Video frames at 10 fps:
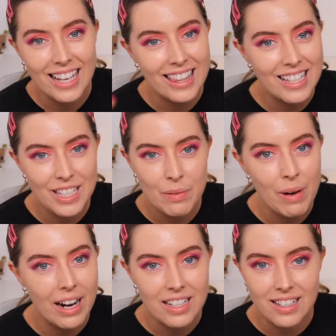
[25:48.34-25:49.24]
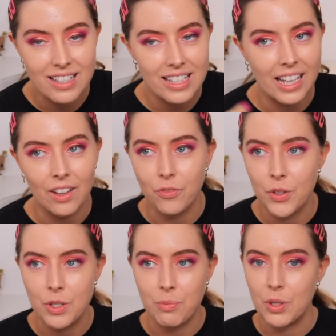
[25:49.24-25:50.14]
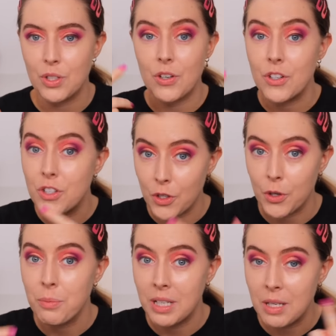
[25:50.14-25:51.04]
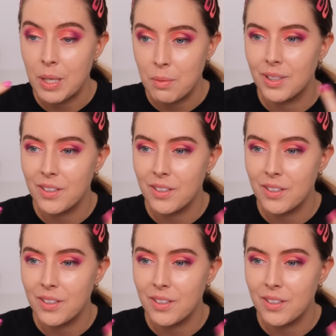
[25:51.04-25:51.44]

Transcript: This is where it starts to get confusing because there are so many people